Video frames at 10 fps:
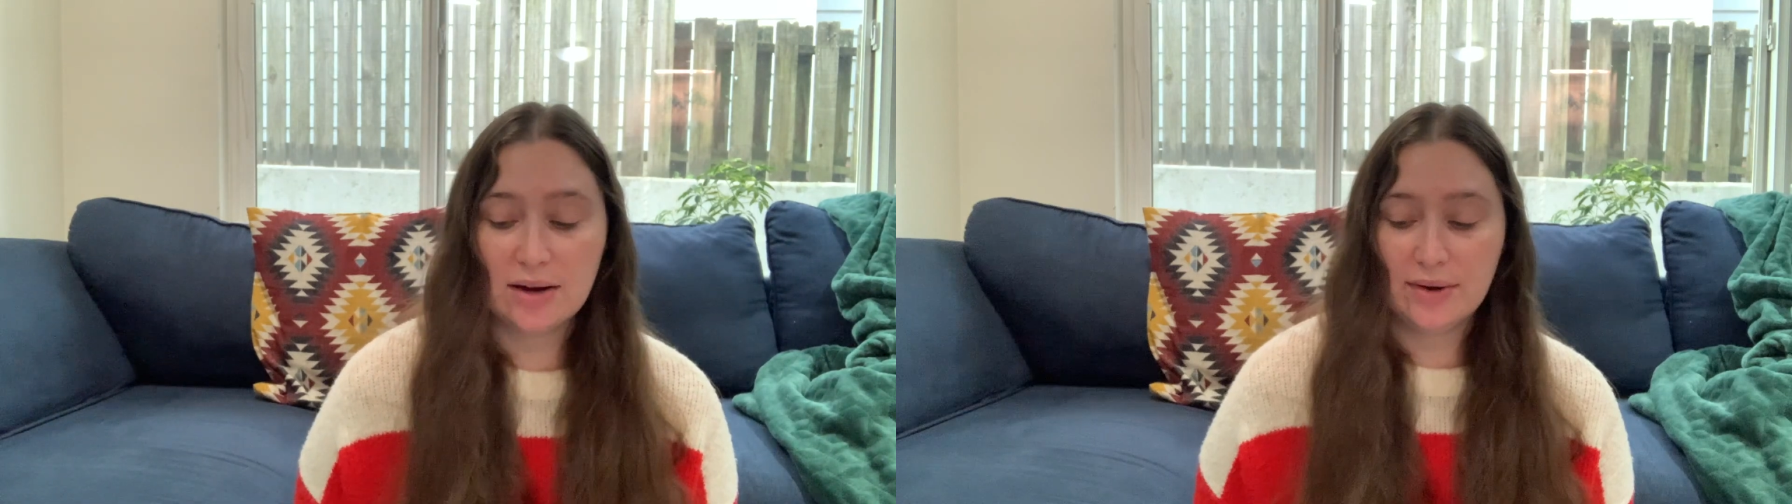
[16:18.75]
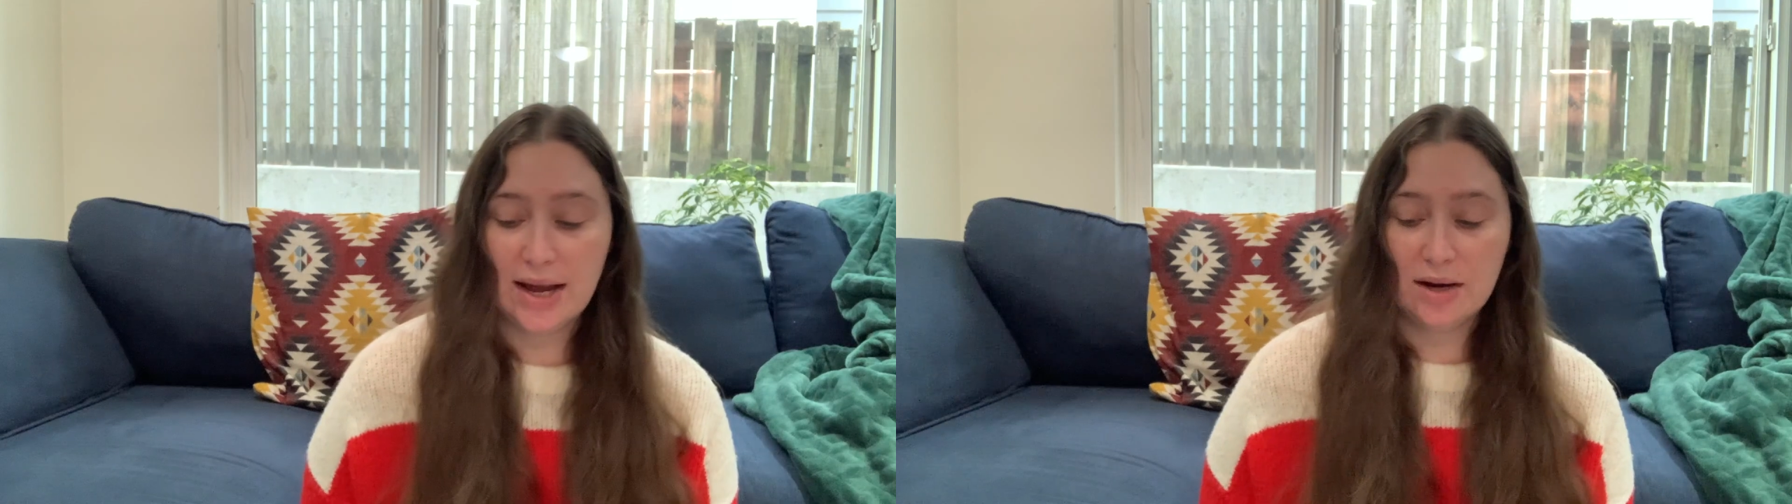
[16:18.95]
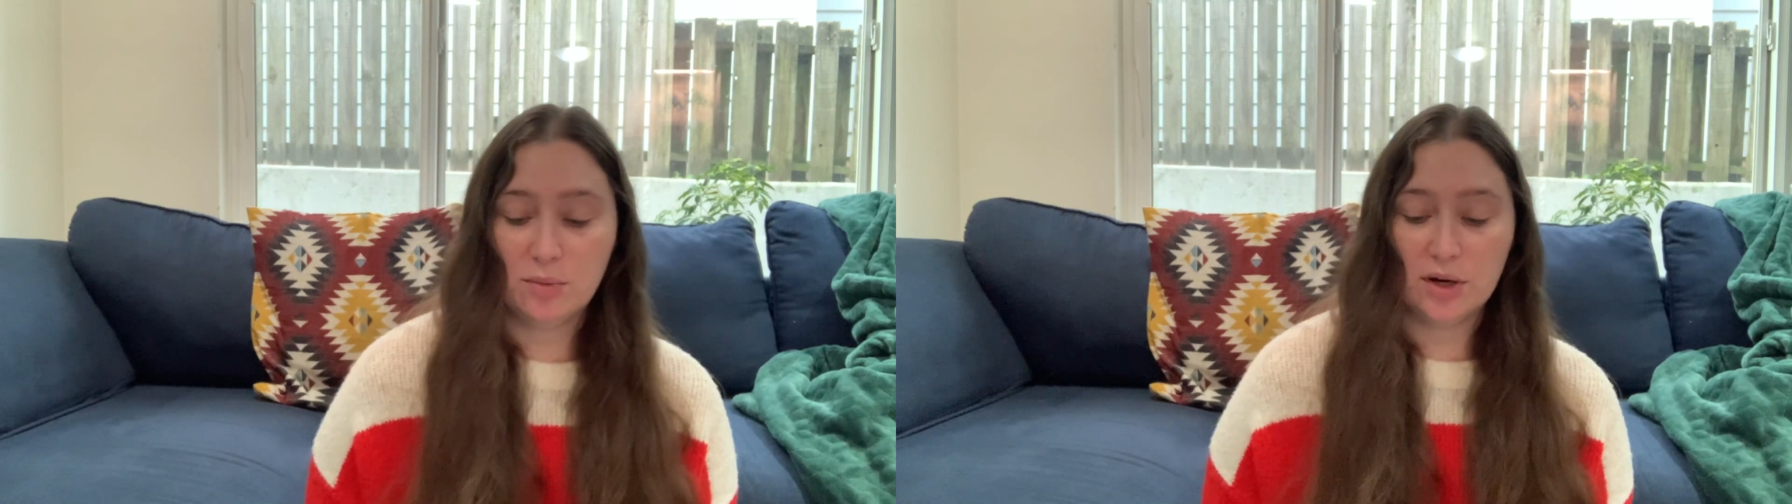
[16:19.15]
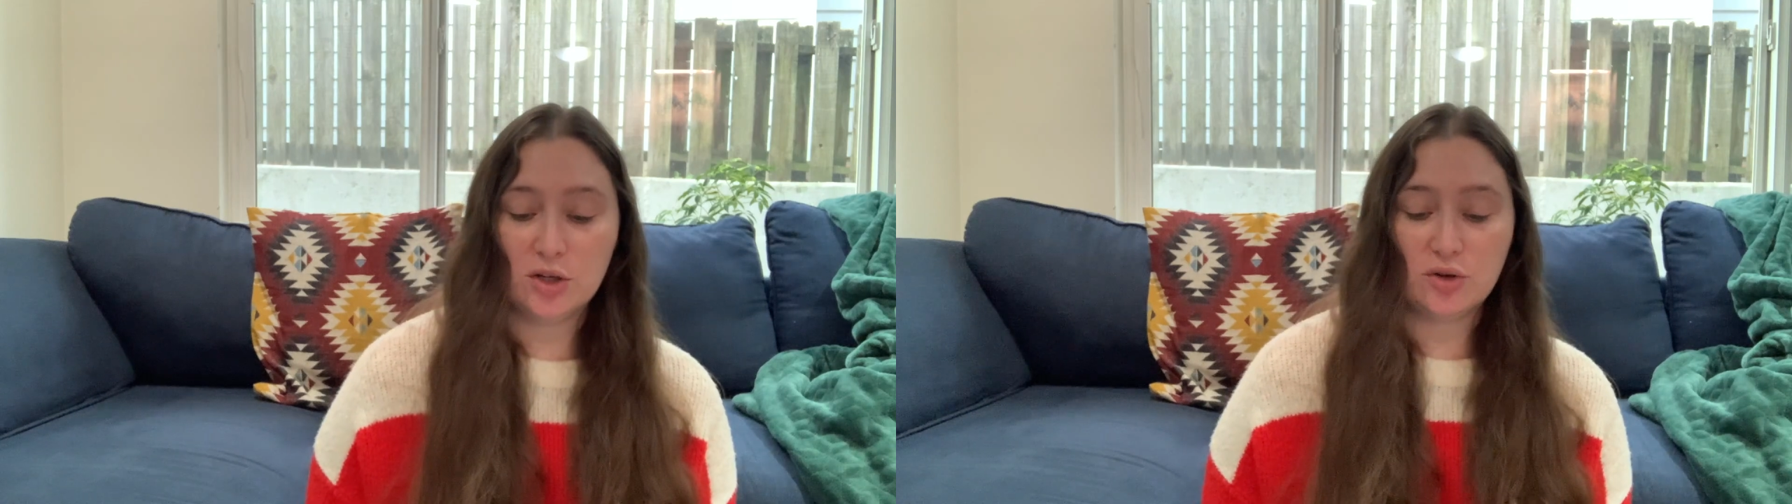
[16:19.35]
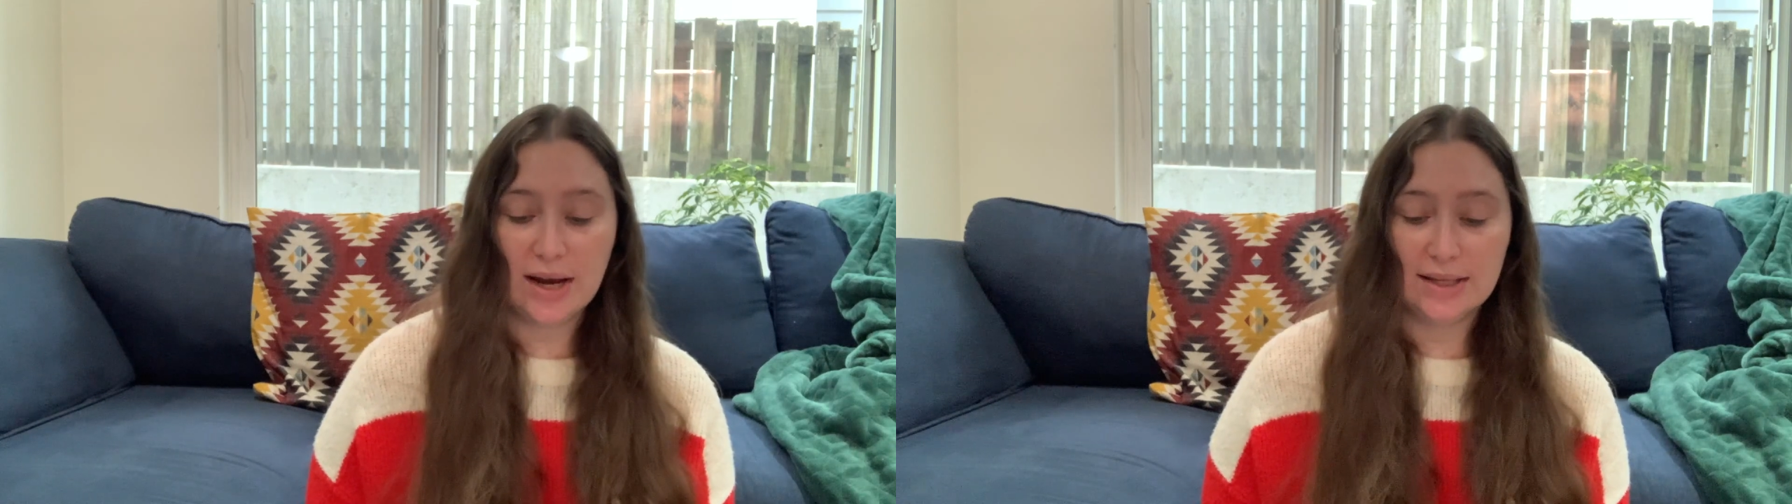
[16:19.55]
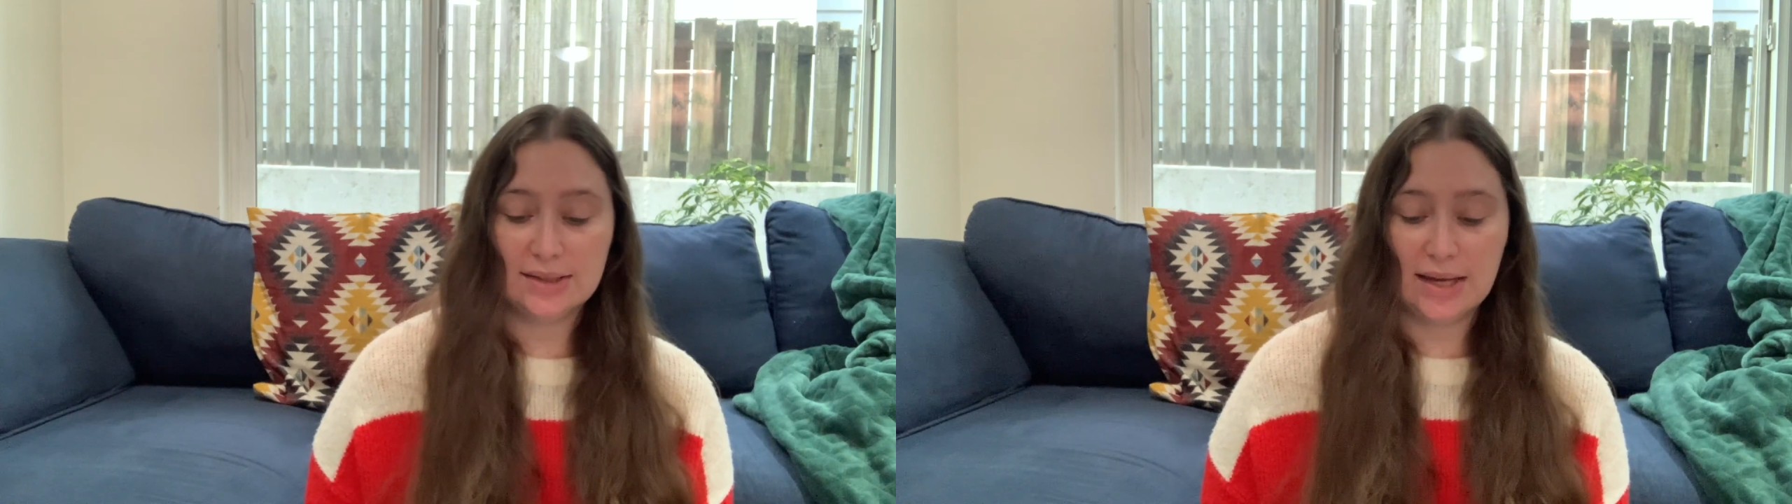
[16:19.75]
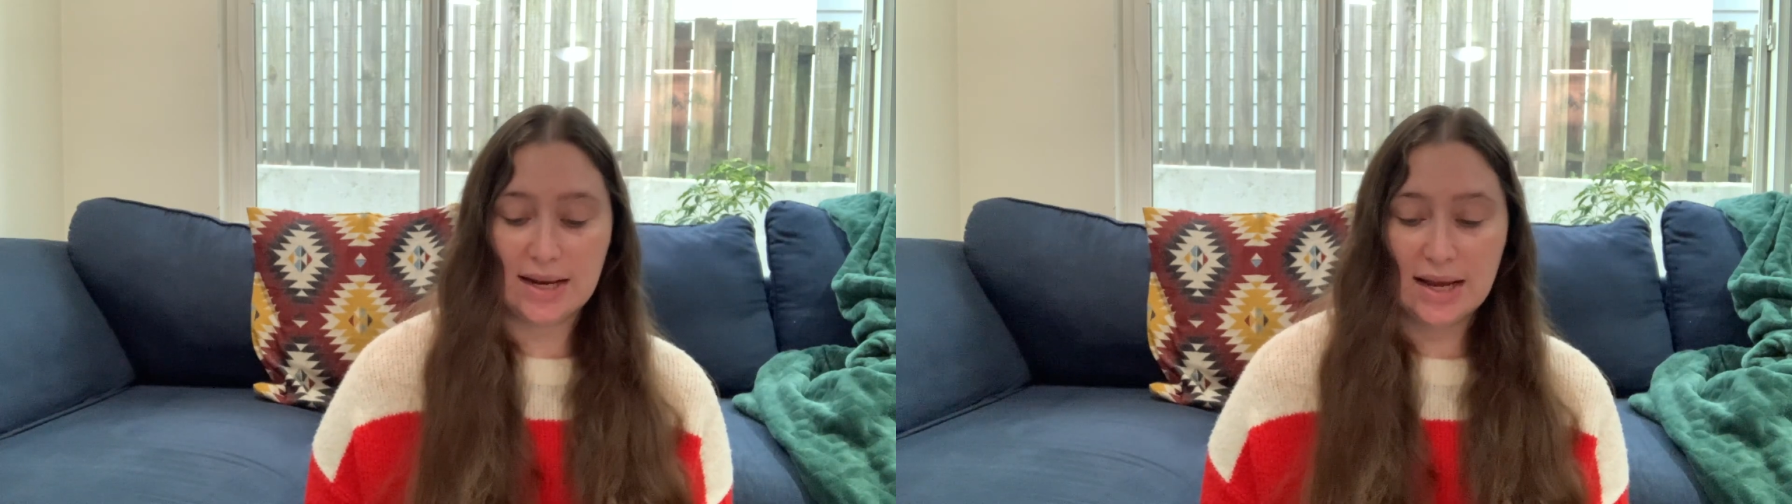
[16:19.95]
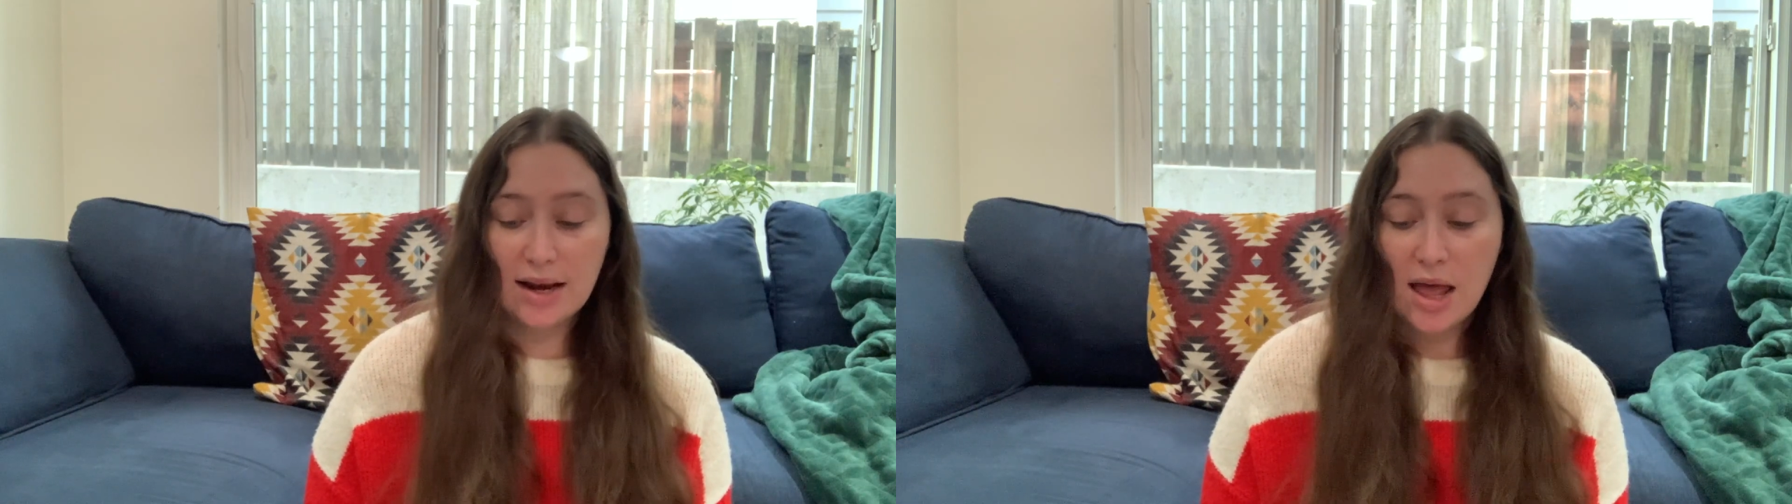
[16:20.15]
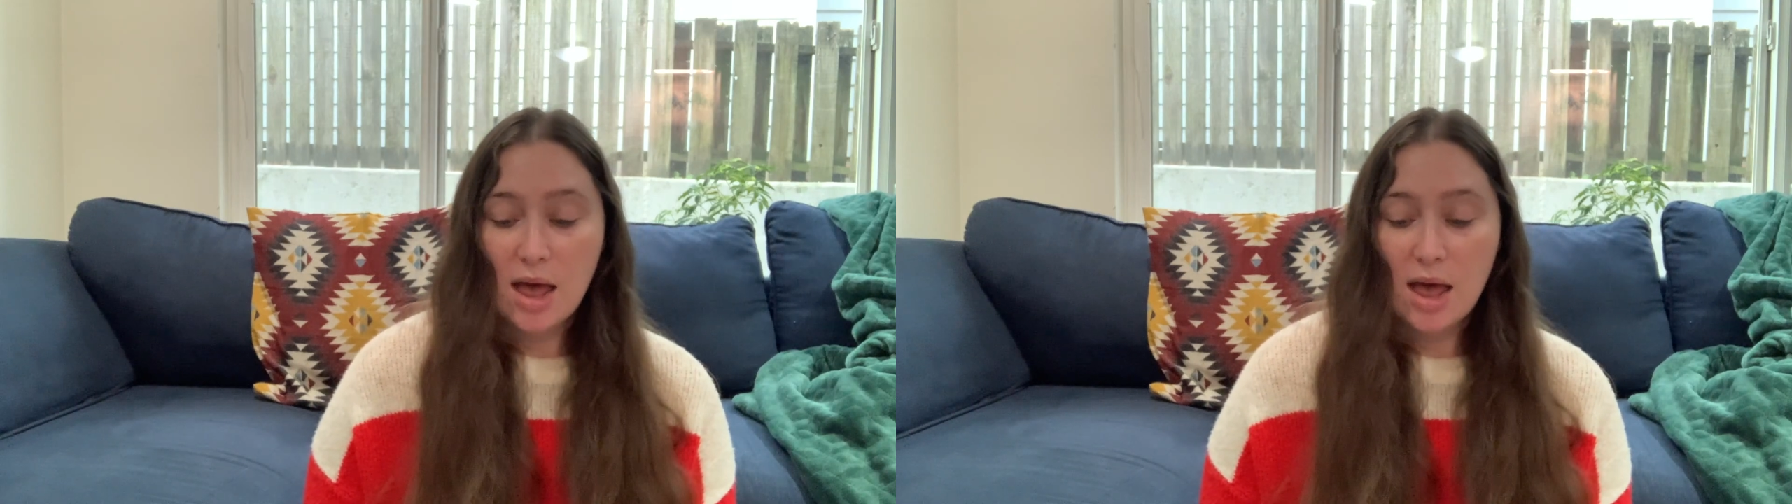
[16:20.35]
read were translated,